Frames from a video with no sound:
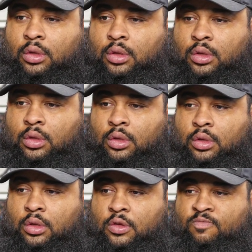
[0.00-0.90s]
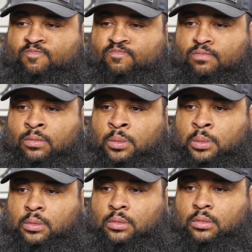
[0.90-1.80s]
then Japanese on the
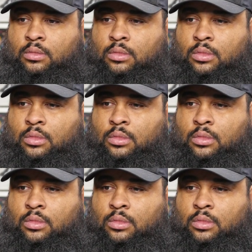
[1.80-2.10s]
West Coast.